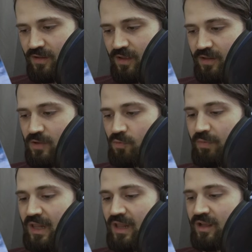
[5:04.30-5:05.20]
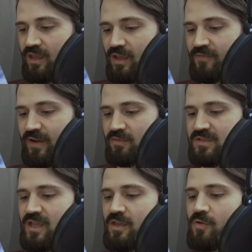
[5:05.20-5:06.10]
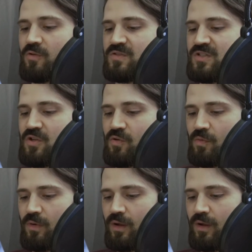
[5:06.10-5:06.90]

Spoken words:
and you will be lucky if I don't take yours too.